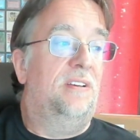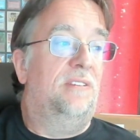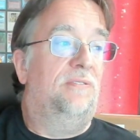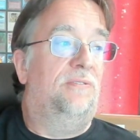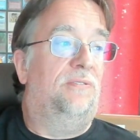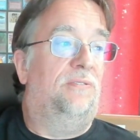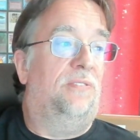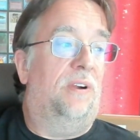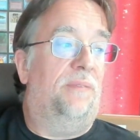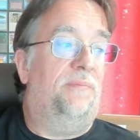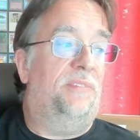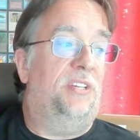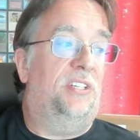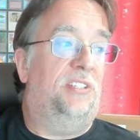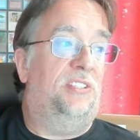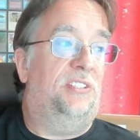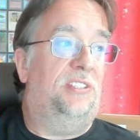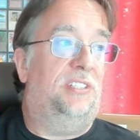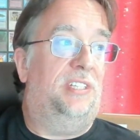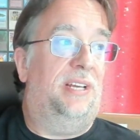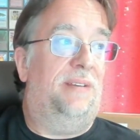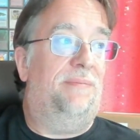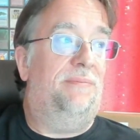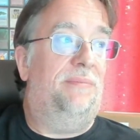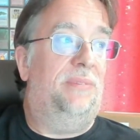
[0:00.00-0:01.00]
from
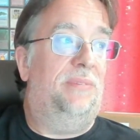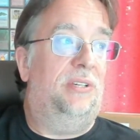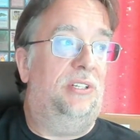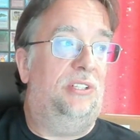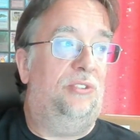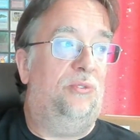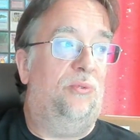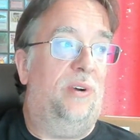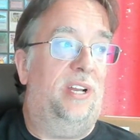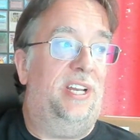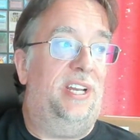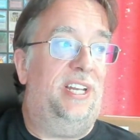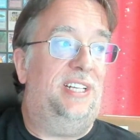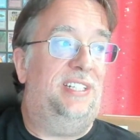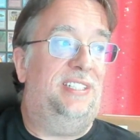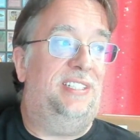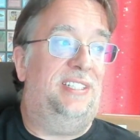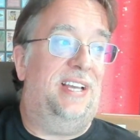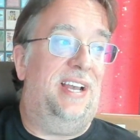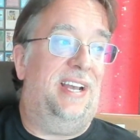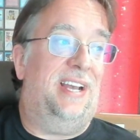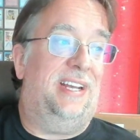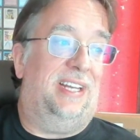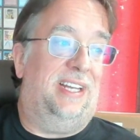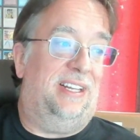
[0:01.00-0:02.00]
December
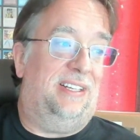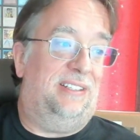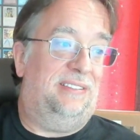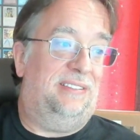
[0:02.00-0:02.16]
22nd